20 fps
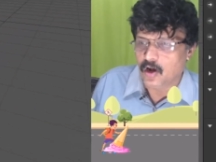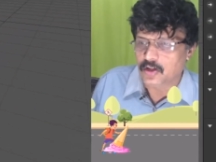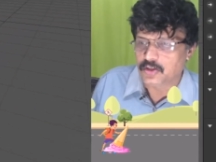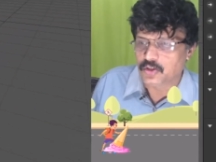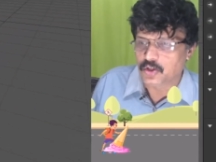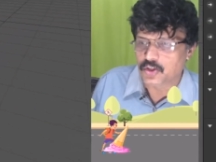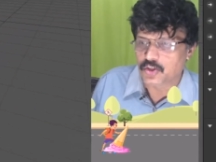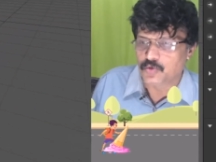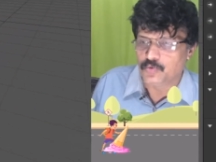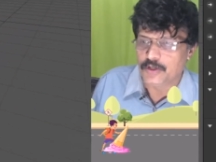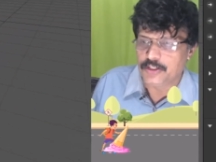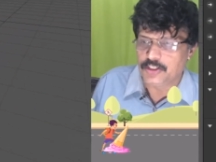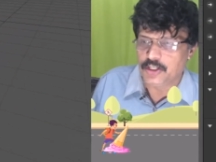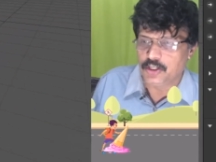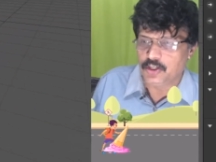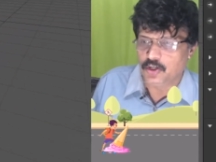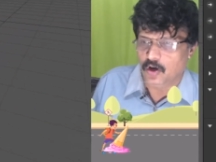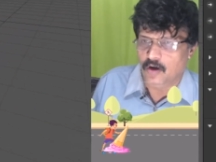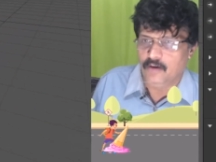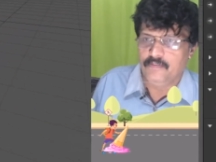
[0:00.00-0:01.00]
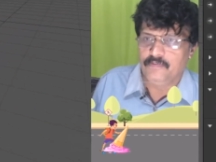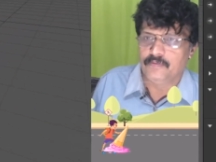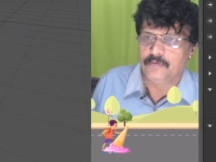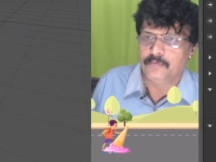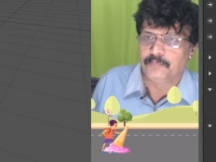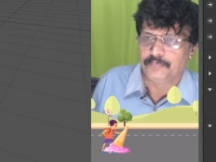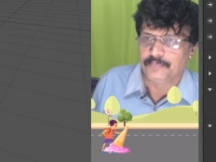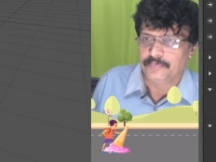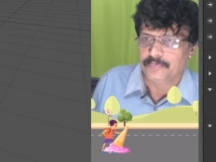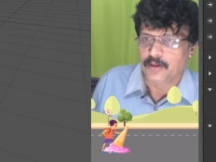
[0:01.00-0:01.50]
switch it off.
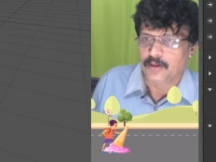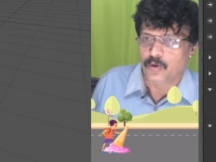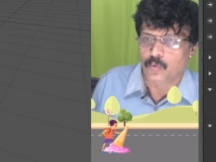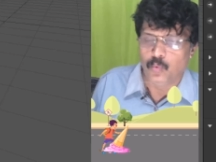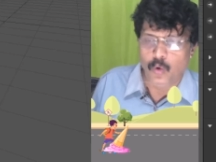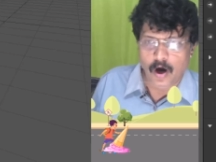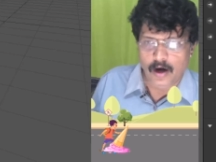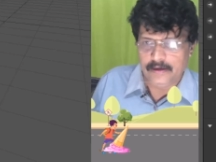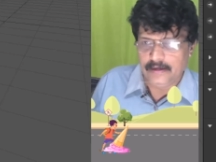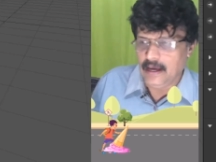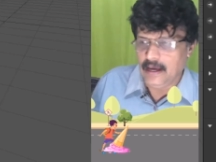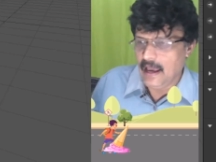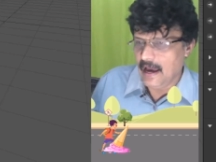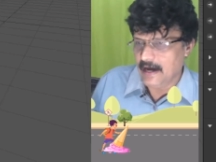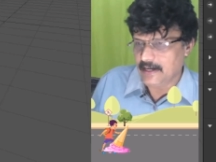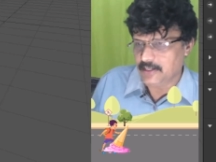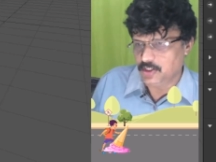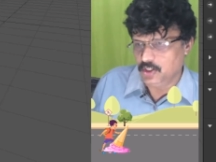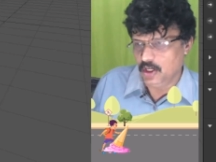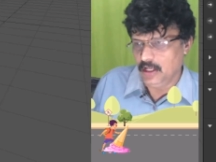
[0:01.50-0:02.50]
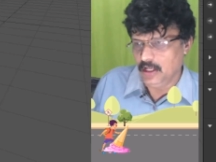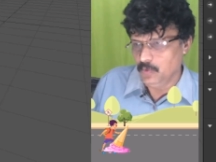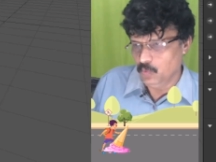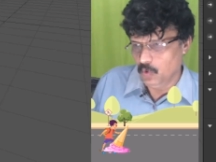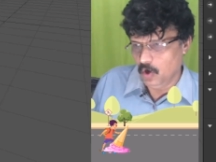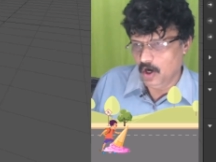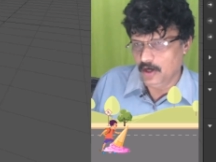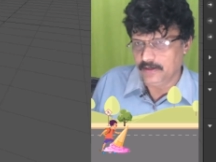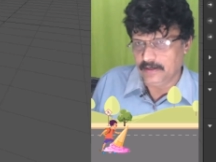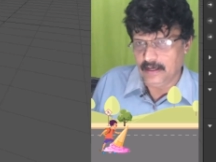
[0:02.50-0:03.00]
What I actually
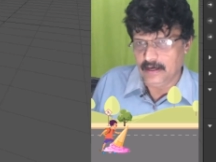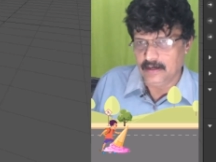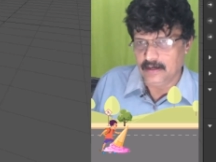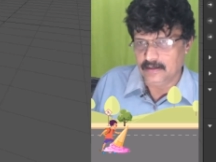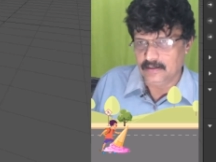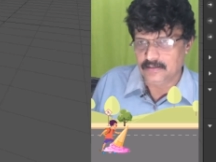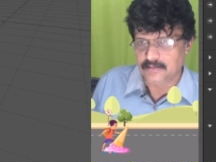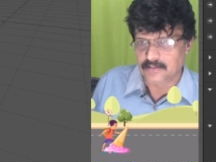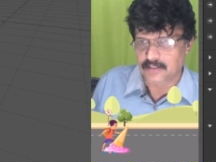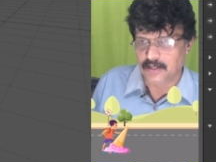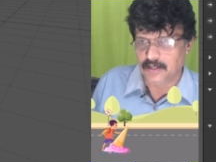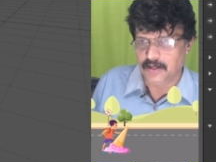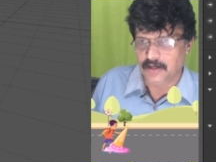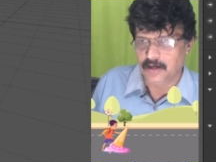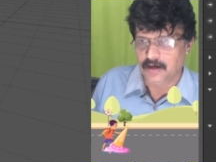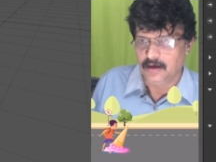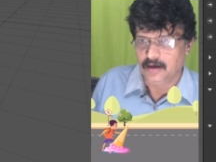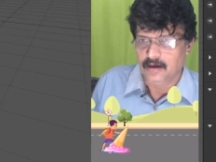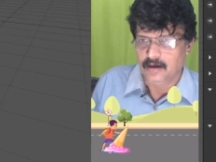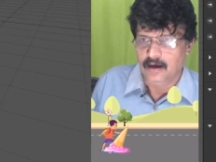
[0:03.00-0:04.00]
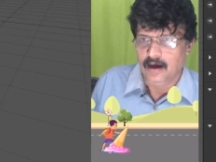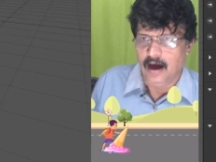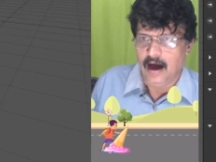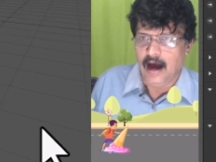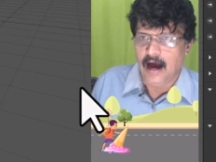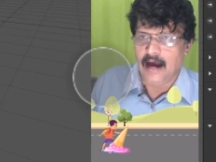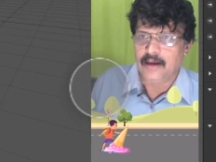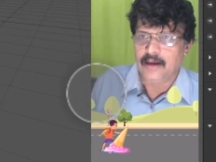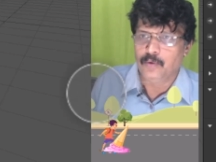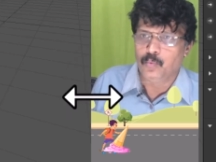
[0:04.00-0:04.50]
want is
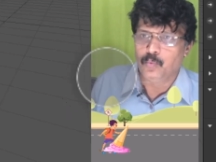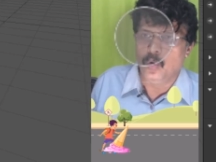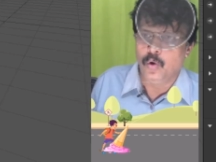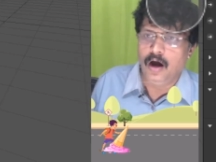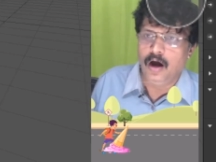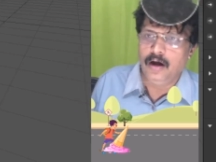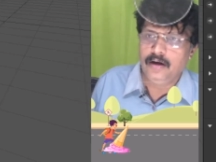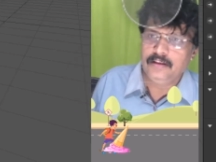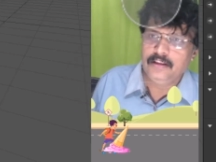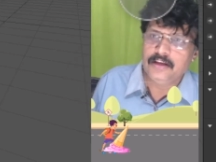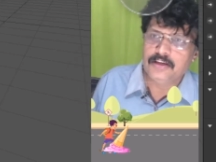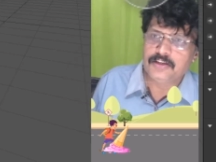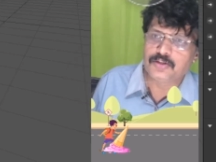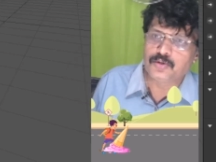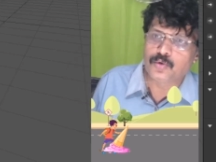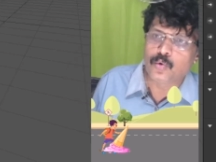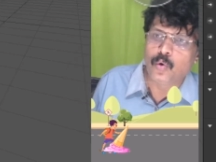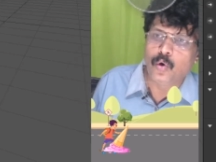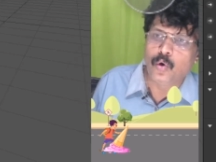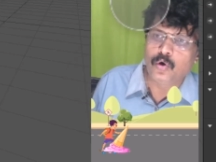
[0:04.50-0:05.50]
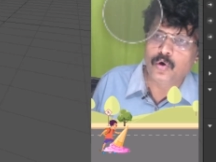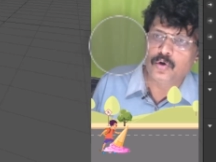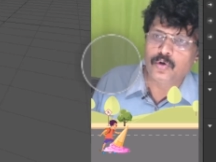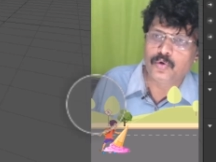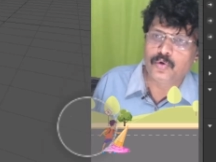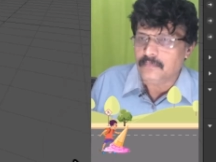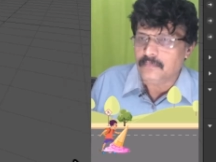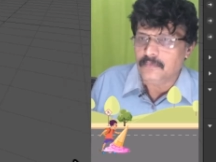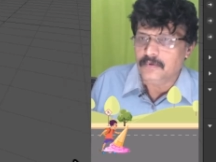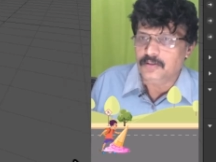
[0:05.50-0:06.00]
I want this core to
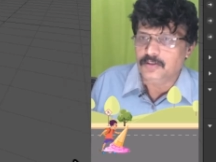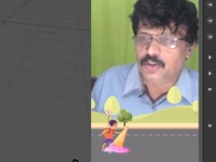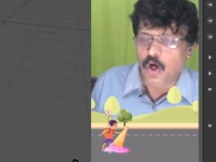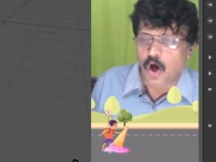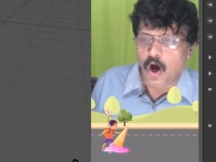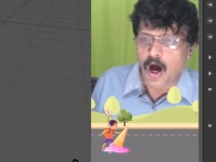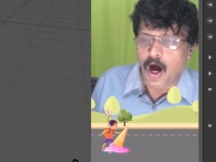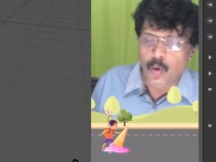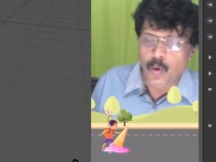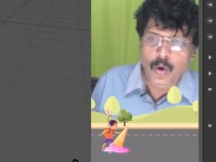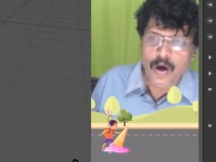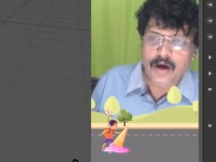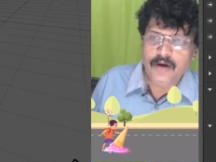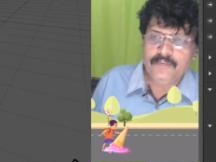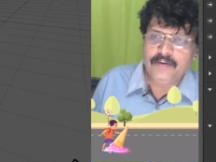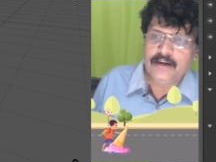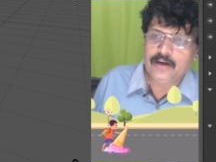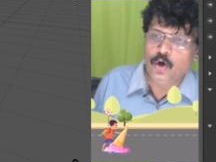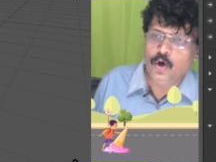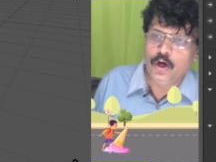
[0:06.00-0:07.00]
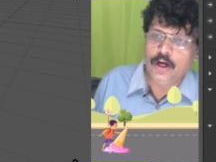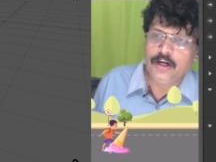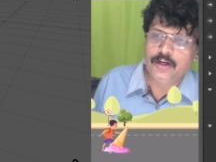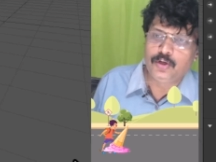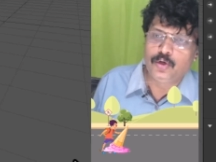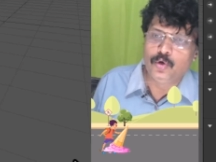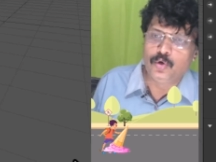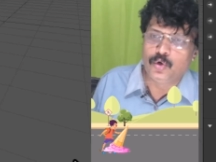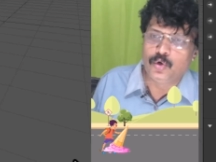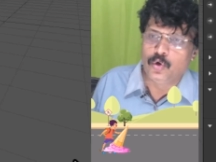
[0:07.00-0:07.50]
change. So, how are we going to
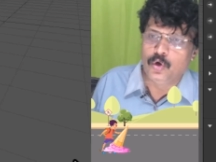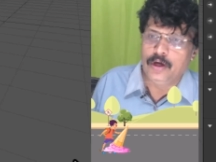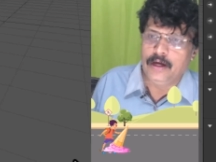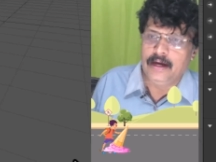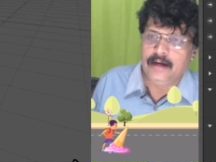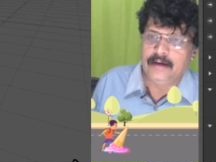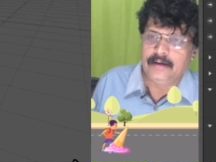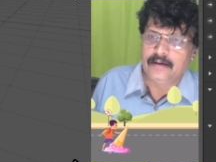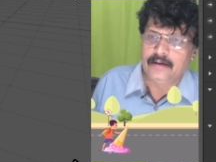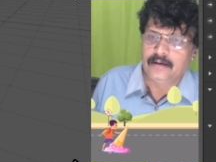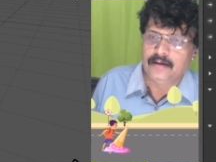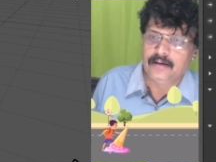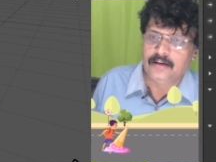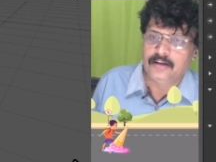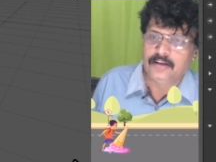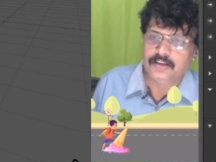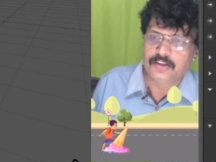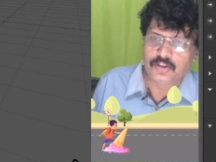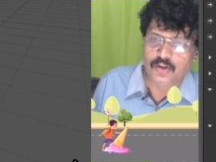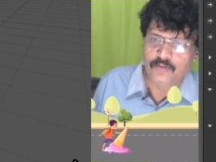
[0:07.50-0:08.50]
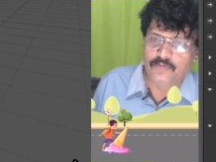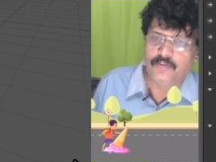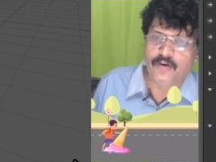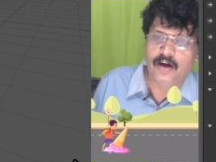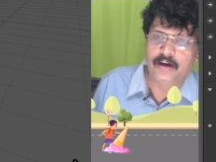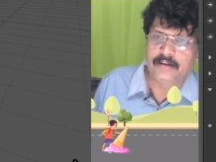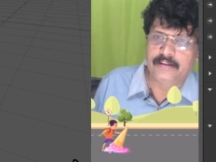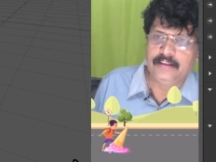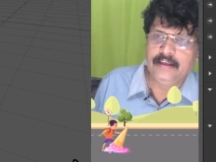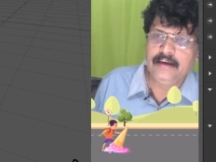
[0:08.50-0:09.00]
do it? So, for
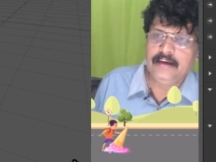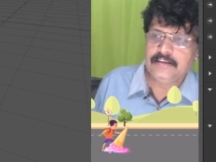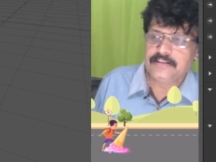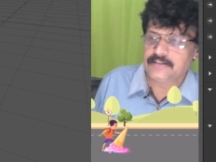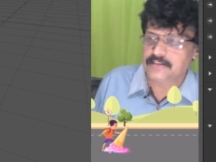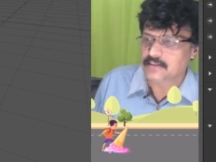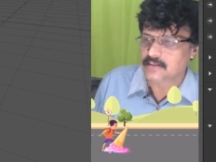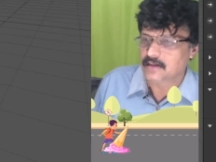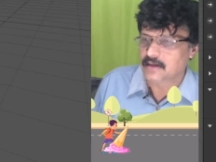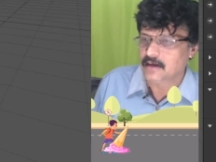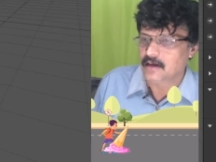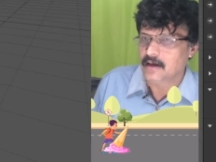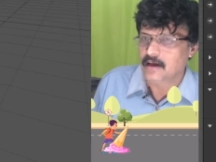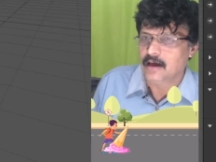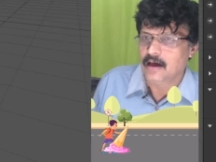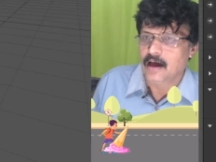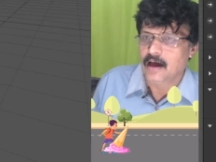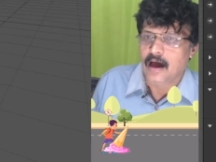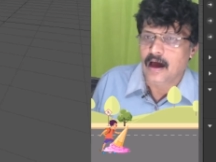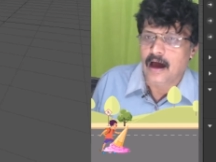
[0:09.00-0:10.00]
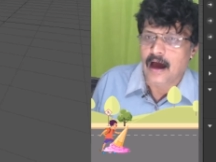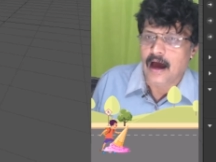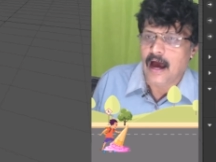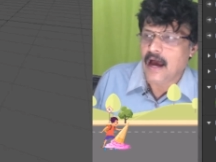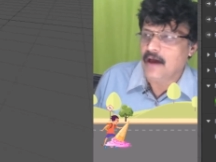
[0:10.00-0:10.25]
this I will